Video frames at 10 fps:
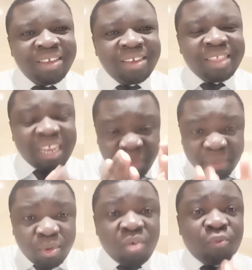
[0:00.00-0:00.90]
are
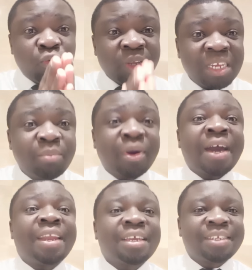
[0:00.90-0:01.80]
people of questionable
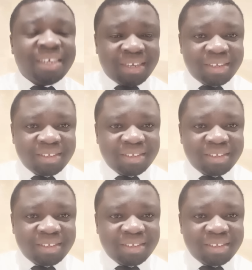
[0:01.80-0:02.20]
character.